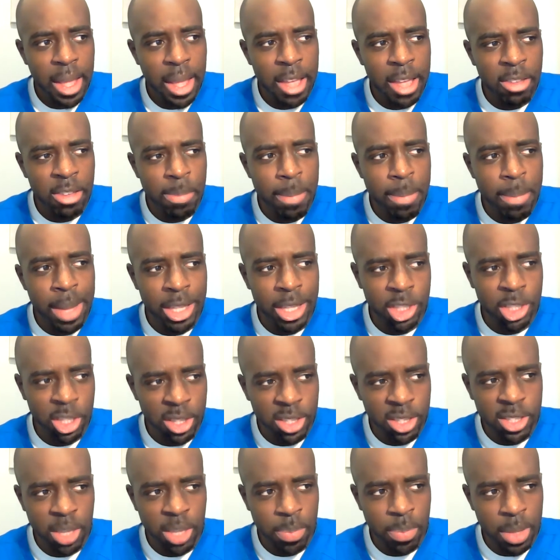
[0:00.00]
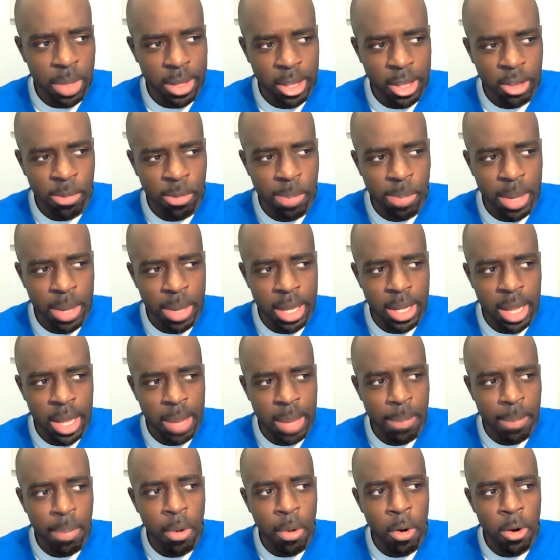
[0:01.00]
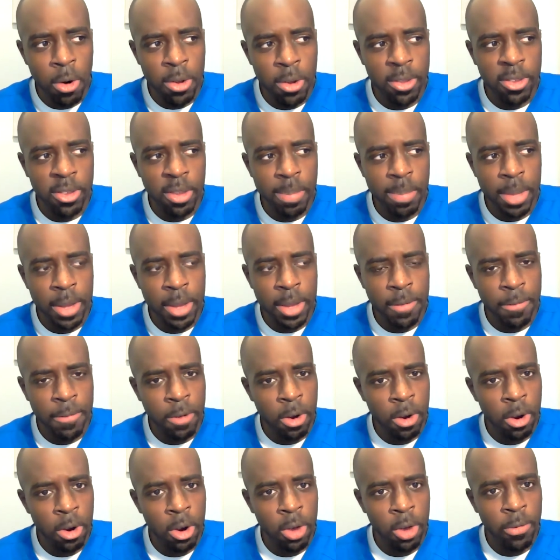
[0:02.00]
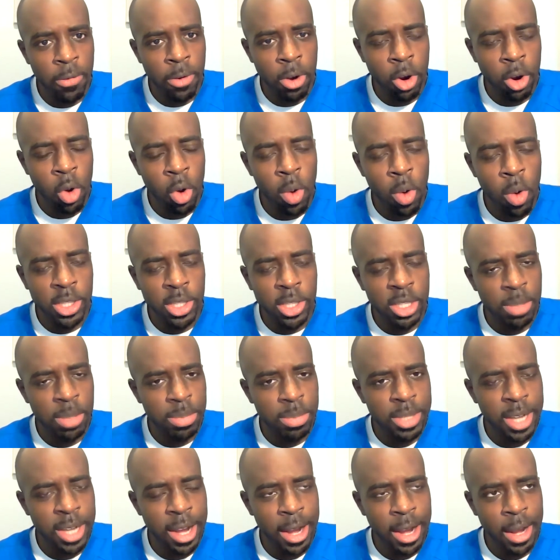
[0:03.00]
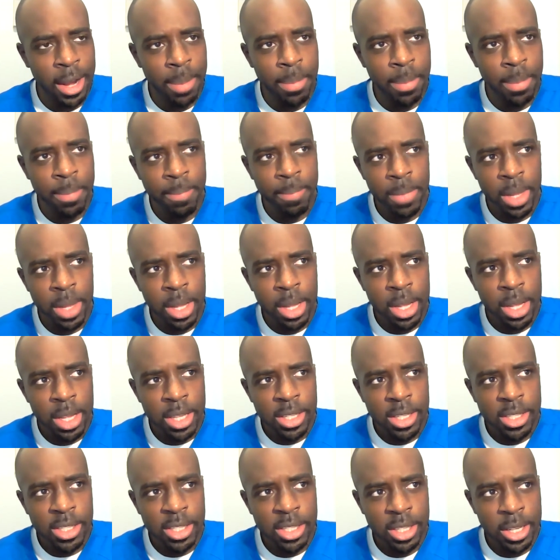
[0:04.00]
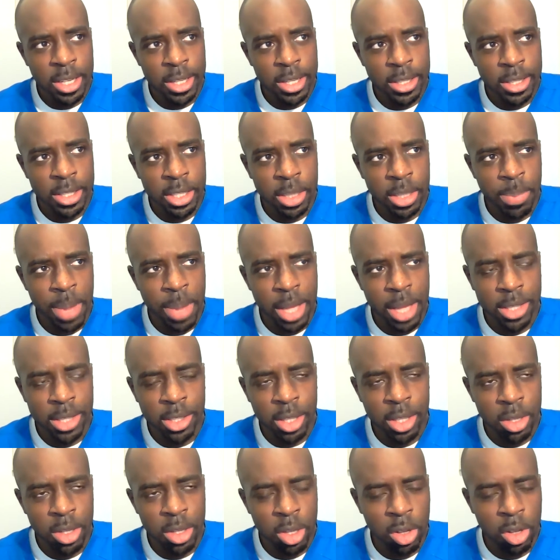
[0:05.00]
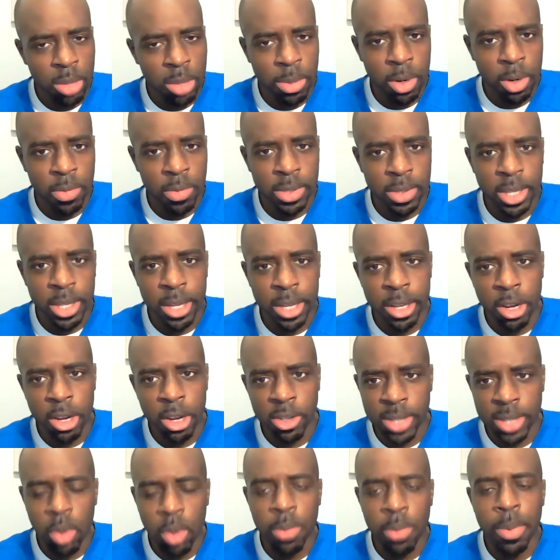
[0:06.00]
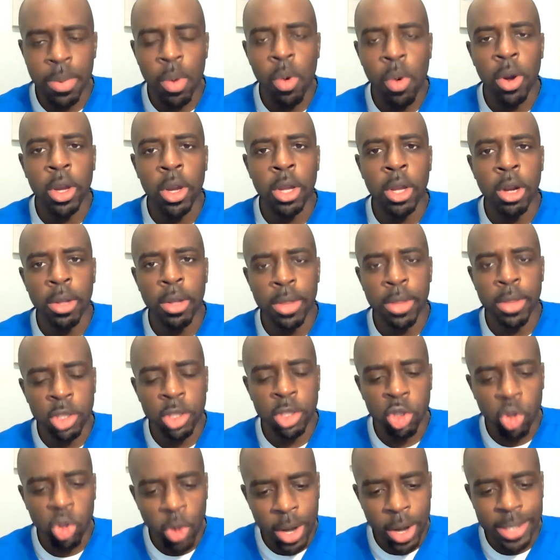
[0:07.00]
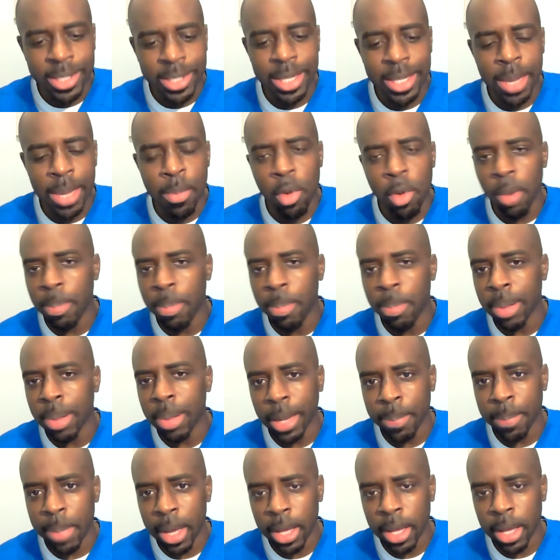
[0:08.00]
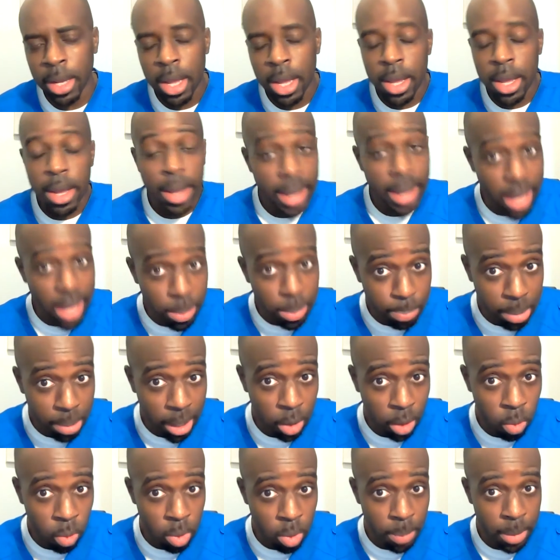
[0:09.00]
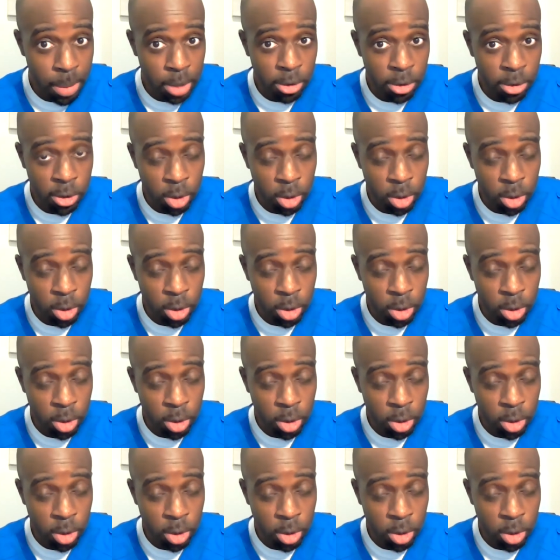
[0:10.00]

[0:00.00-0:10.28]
As mentioned, this is something that's been important to me for quite some time. since the past, a little bit over 10 years now. We've been working on this, trying to get more Black men and Black women.